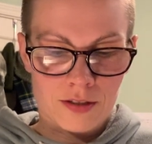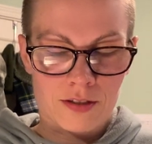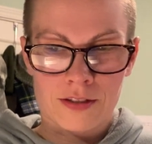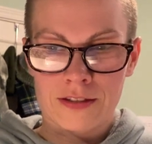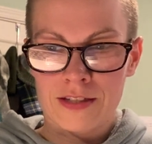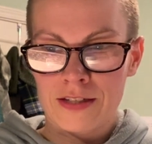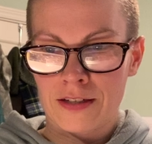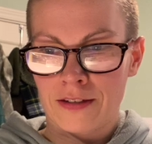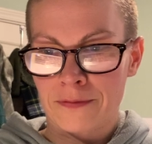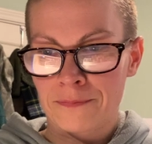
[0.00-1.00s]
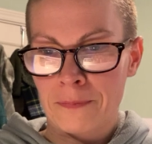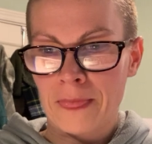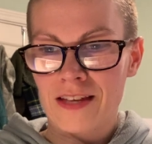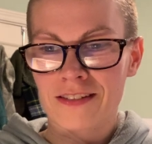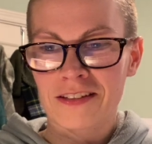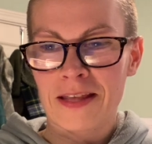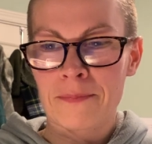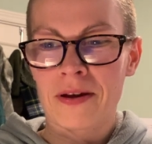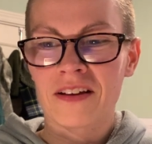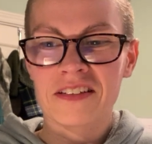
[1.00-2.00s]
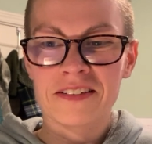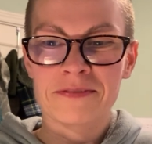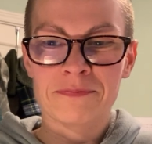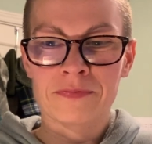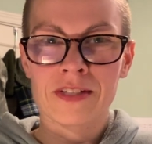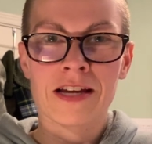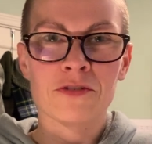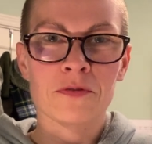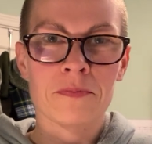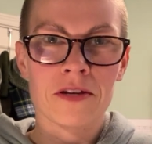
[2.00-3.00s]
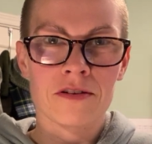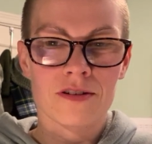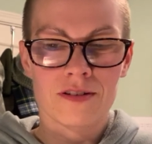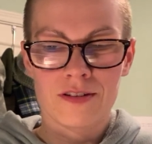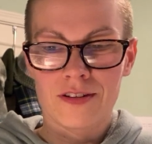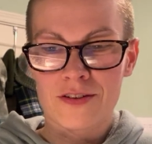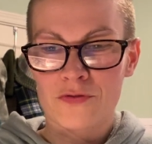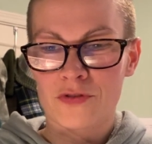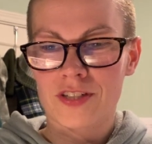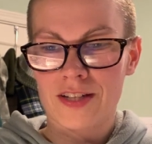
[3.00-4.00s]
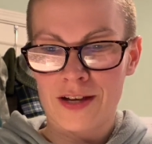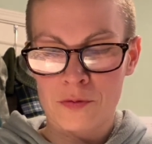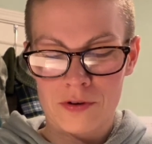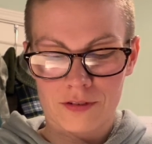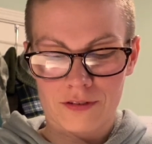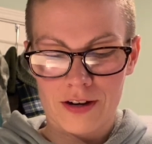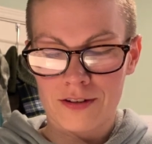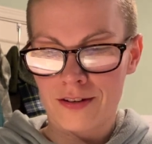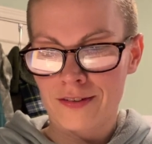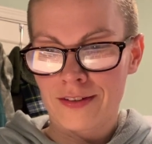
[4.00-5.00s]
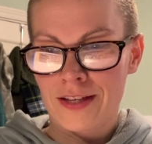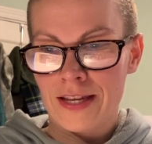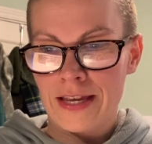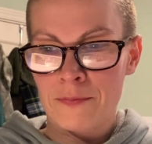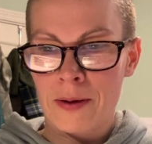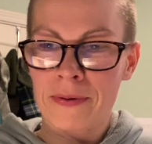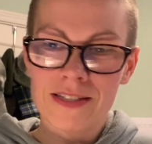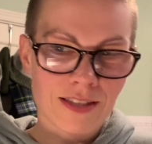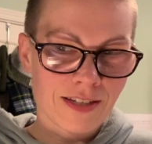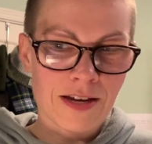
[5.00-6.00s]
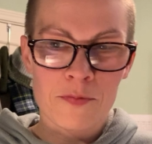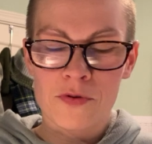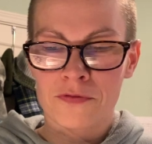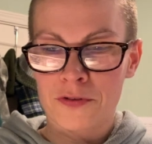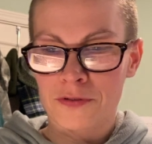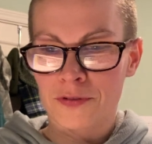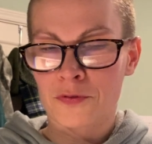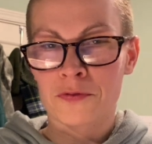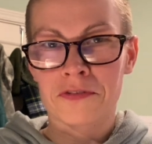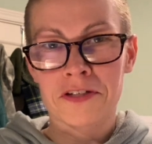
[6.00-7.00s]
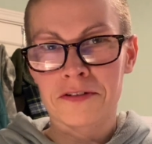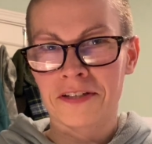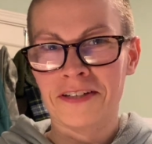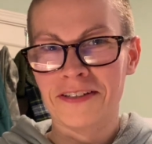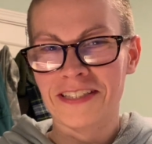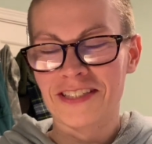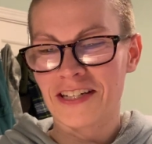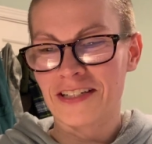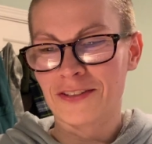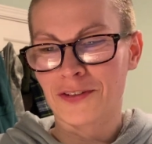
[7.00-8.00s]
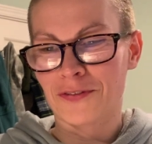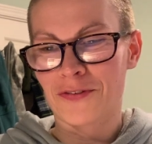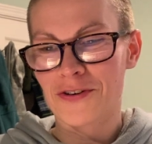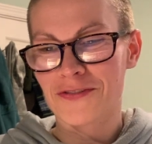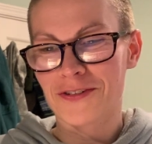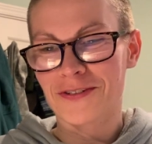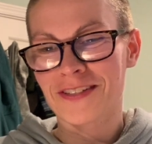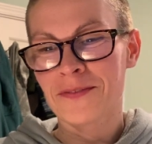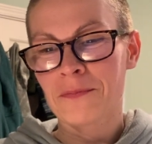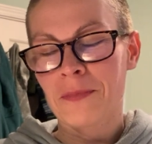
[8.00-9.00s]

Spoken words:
on the Zonlai Pan 100 meter freestyle world record. And my baseline number of views for videos on this channel is 4 views.